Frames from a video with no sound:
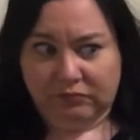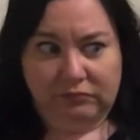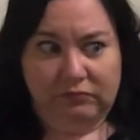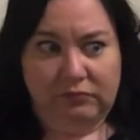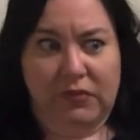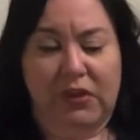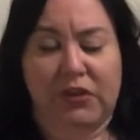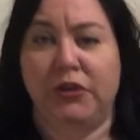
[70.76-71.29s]

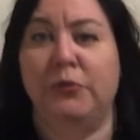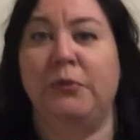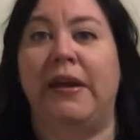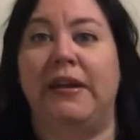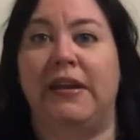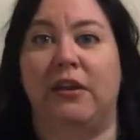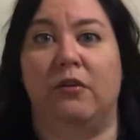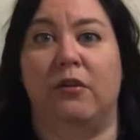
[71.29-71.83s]
you might
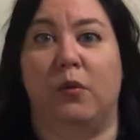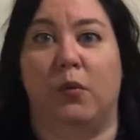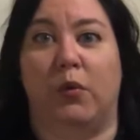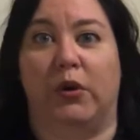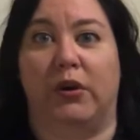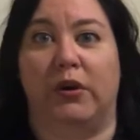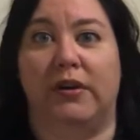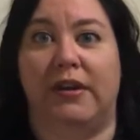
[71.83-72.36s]
hear a
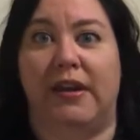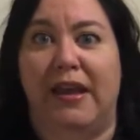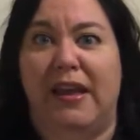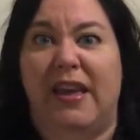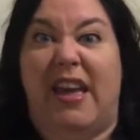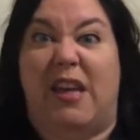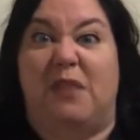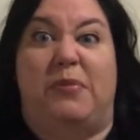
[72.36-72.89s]
word
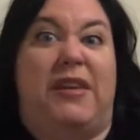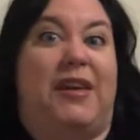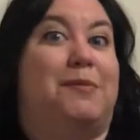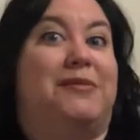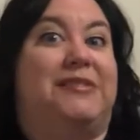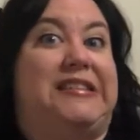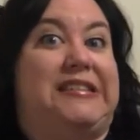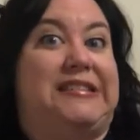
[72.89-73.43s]
and be able to
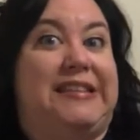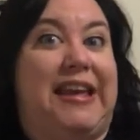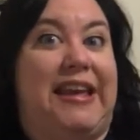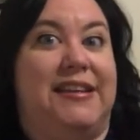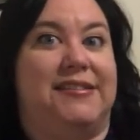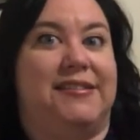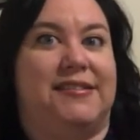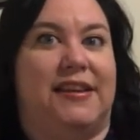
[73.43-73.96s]

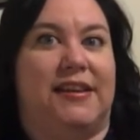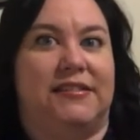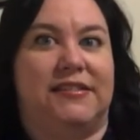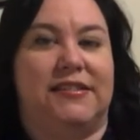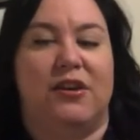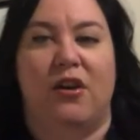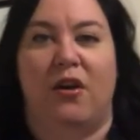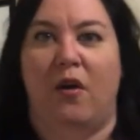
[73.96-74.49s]
taste it
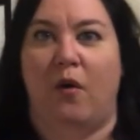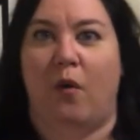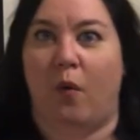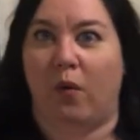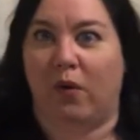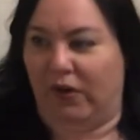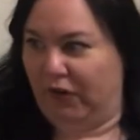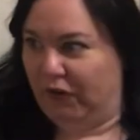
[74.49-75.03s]

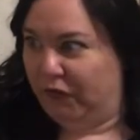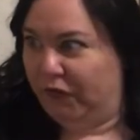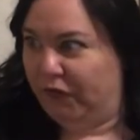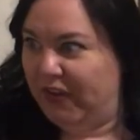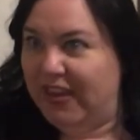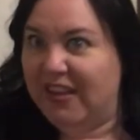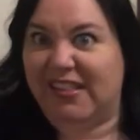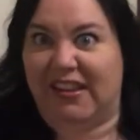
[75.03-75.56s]
or
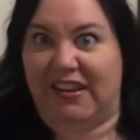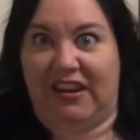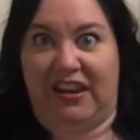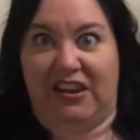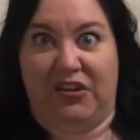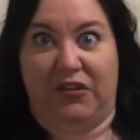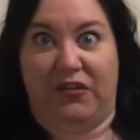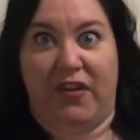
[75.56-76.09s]
feel it in your
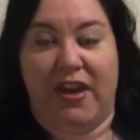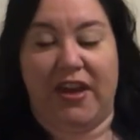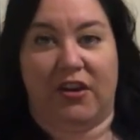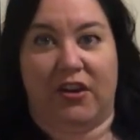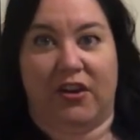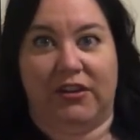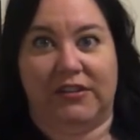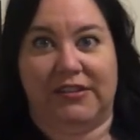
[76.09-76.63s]

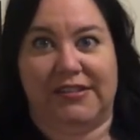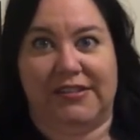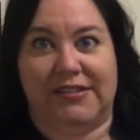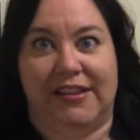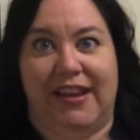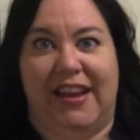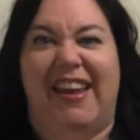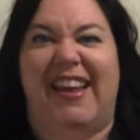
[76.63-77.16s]
fingers.
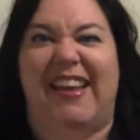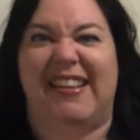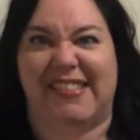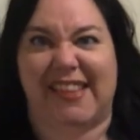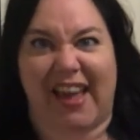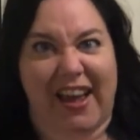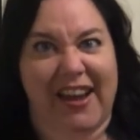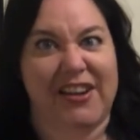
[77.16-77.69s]
It's
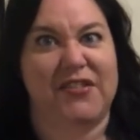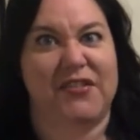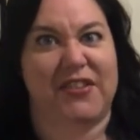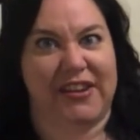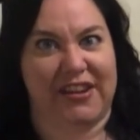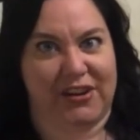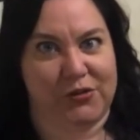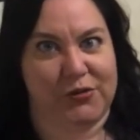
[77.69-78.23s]
kind of an
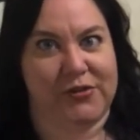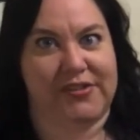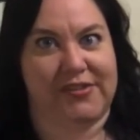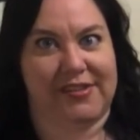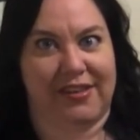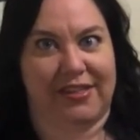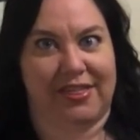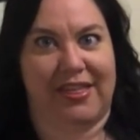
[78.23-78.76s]

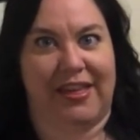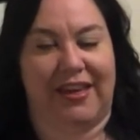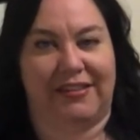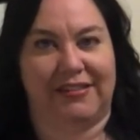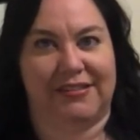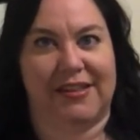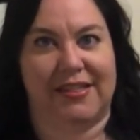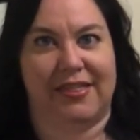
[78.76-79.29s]
interesting thing to
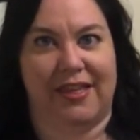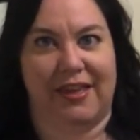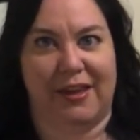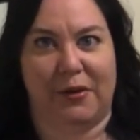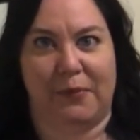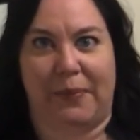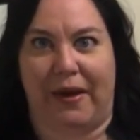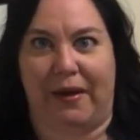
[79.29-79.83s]
think
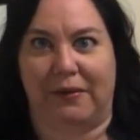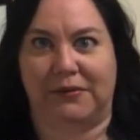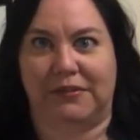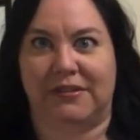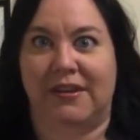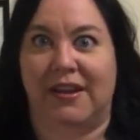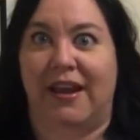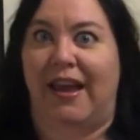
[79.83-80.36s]
about.
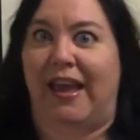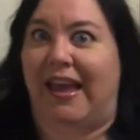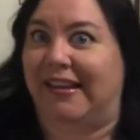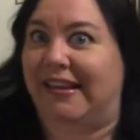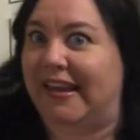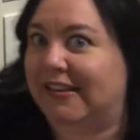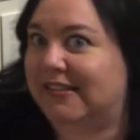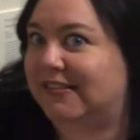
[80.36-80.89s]
And
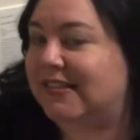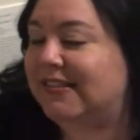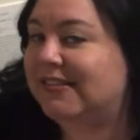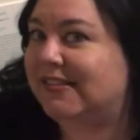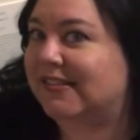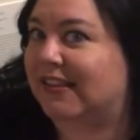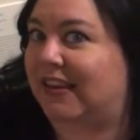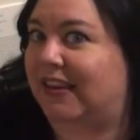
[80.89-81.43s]

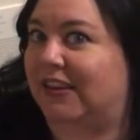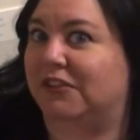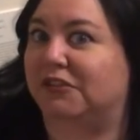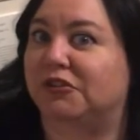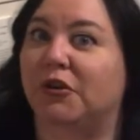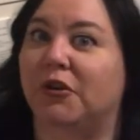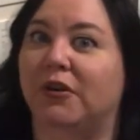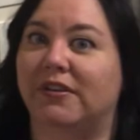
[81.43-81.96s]
Kandinsky
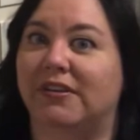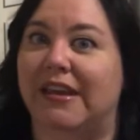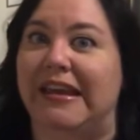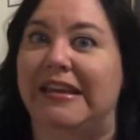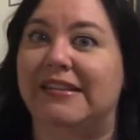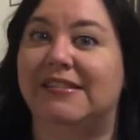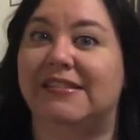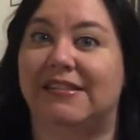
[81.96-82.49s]
turned his
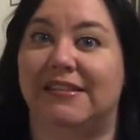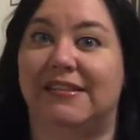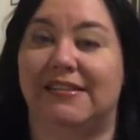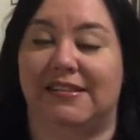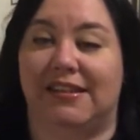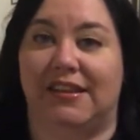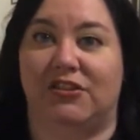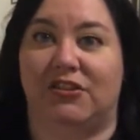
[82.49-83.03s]

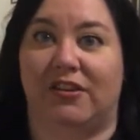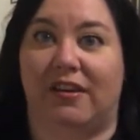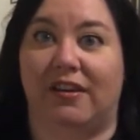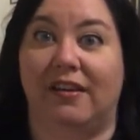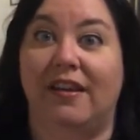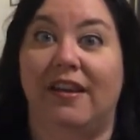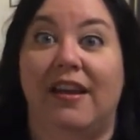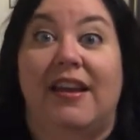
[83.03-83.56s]
synesthesia
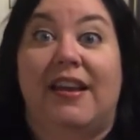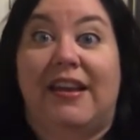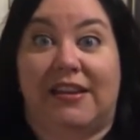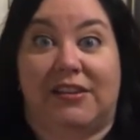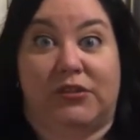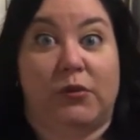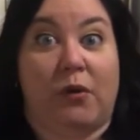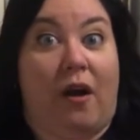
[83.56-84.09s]
into
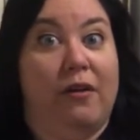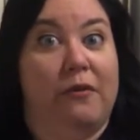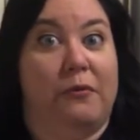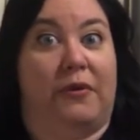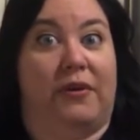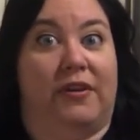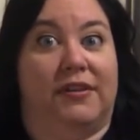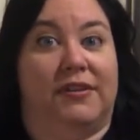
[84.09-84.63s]

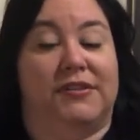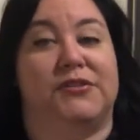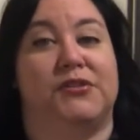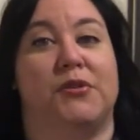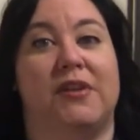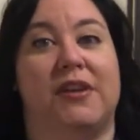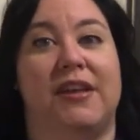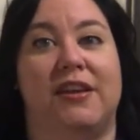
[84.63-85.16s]
artwork so that
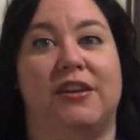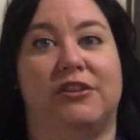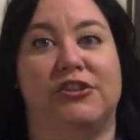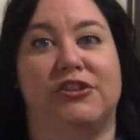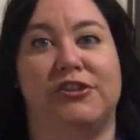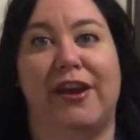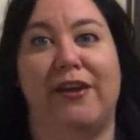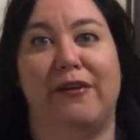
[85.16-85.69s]
he could
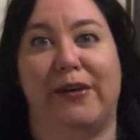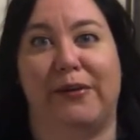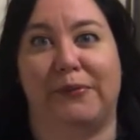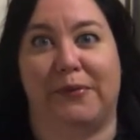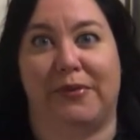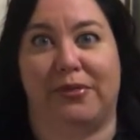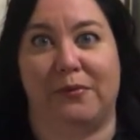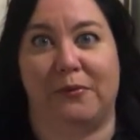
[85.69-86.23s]
share it with
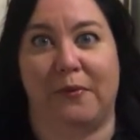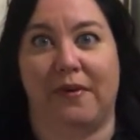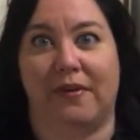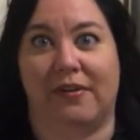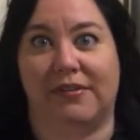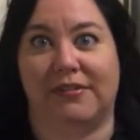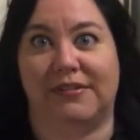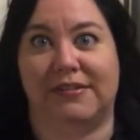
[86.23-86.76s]
the world.